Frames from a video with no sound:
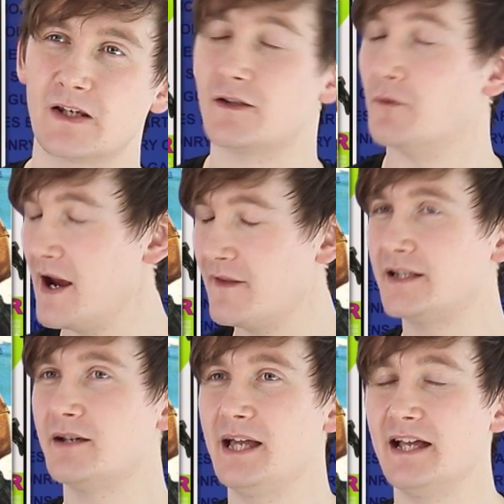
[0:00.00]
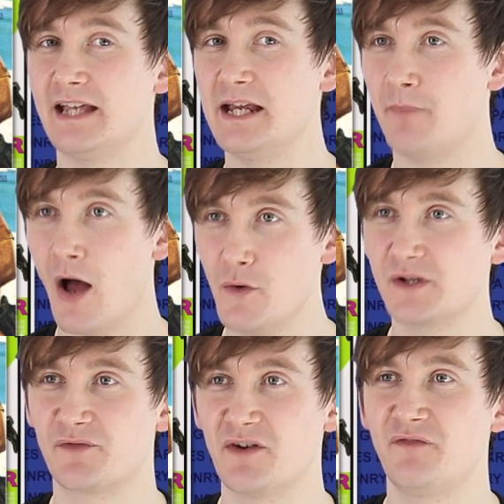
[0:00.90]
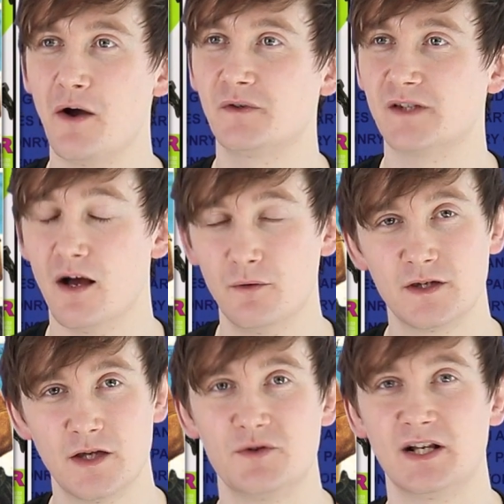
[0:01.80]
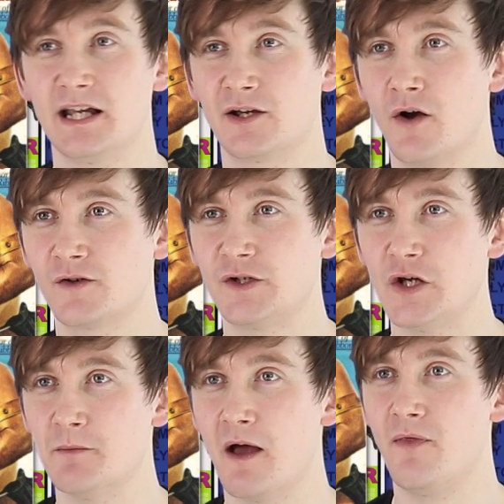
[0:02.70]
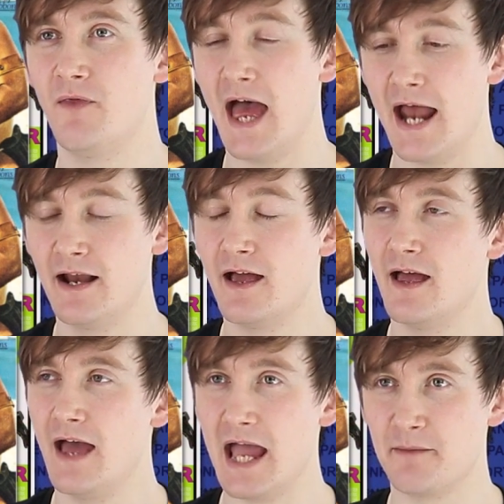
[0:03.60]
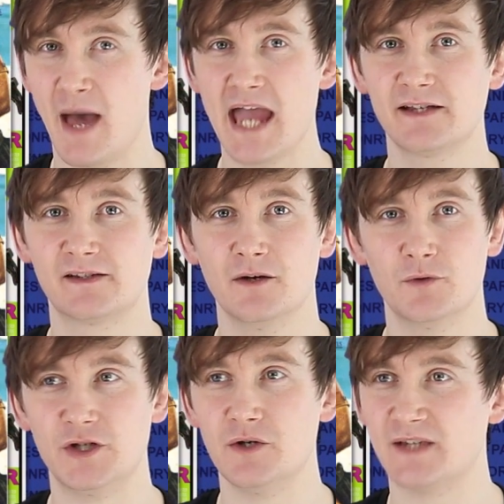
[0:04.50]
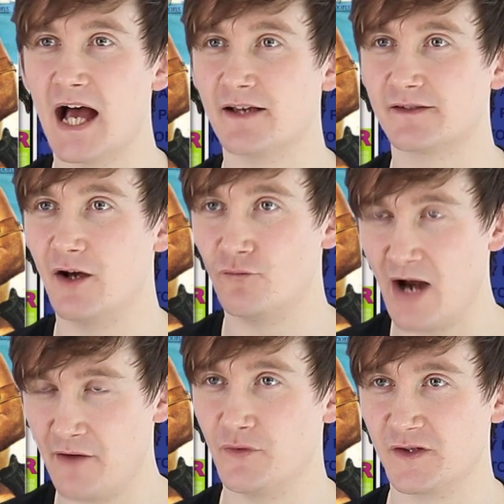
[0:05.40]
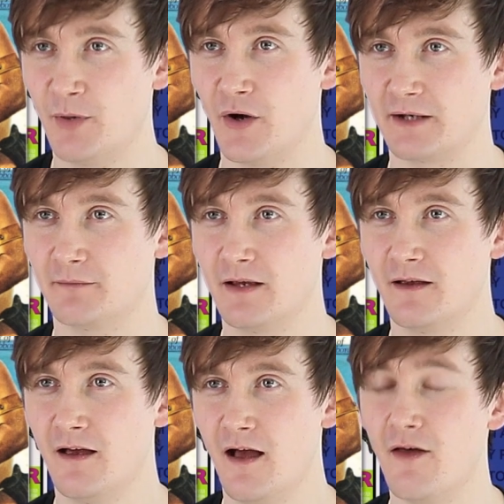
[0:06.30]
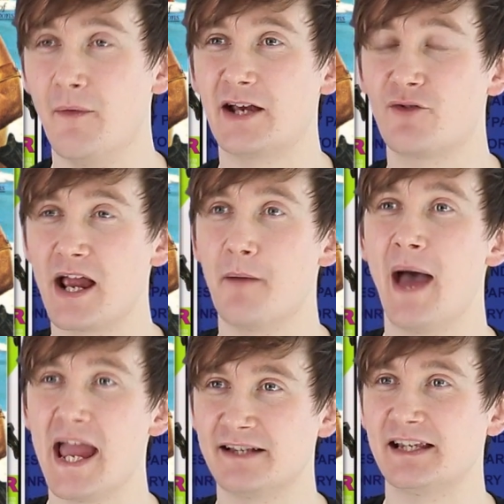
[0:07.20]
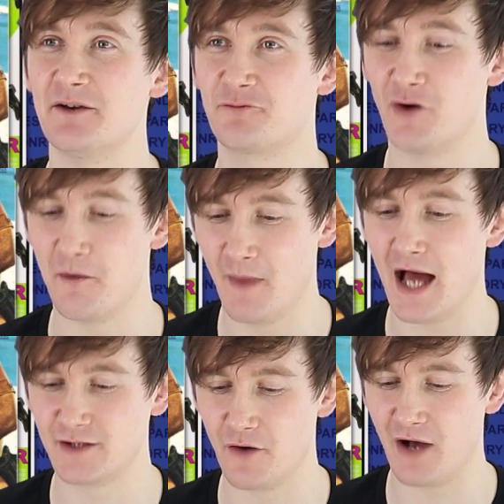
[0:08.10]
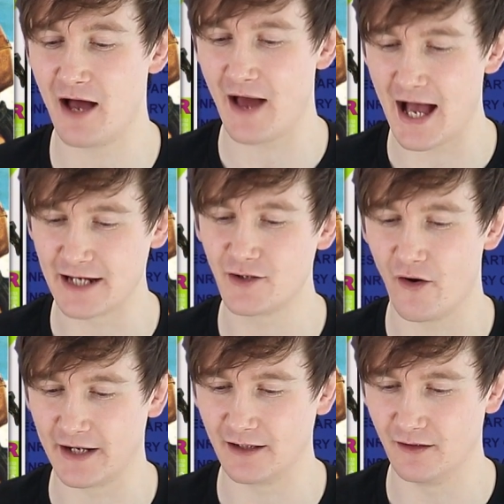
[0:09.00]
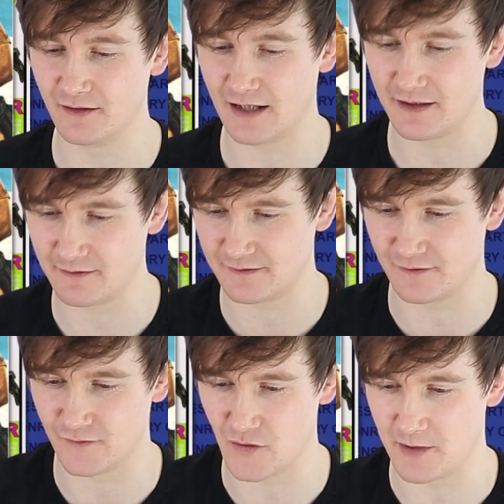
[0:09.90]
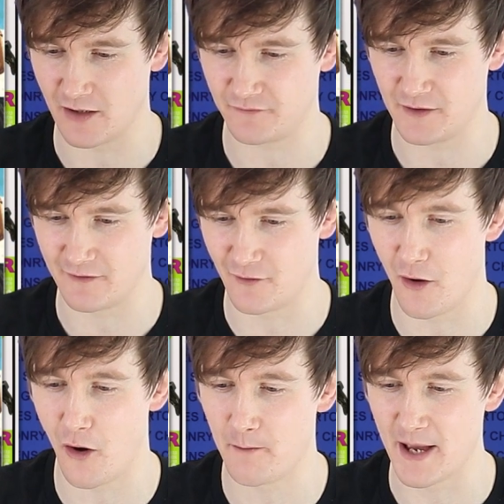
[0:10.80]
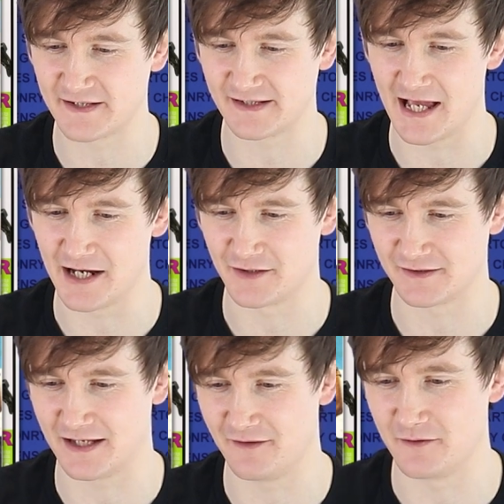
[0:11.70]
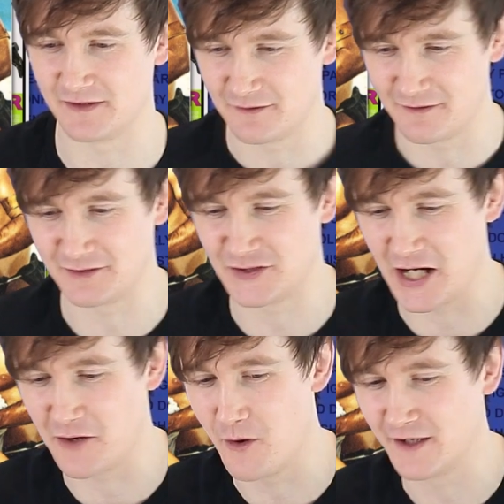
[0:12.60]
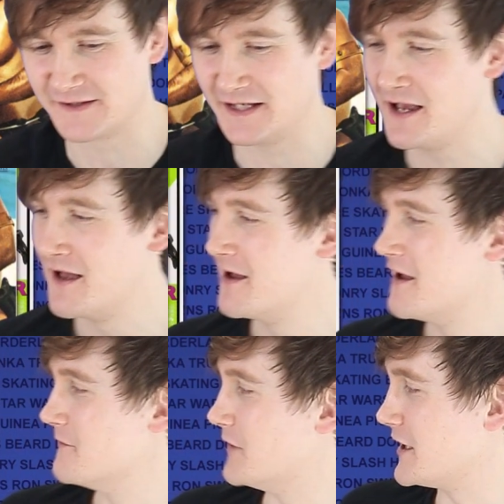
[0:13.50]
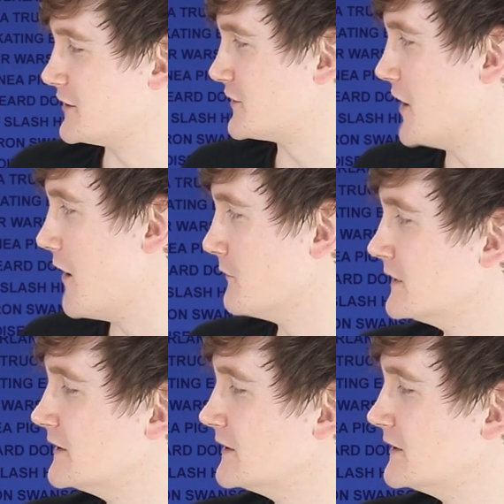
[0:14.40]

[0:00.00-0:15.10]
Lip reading: So the way they do it is he'd pose for a photo, usually in costume, and then a painter would use that as a reference point. And then they create a painting from that. Do you know that iconic look? Like, let's just zoom in on a few. They're all pixelated because like those are shit quality. Well, you just know.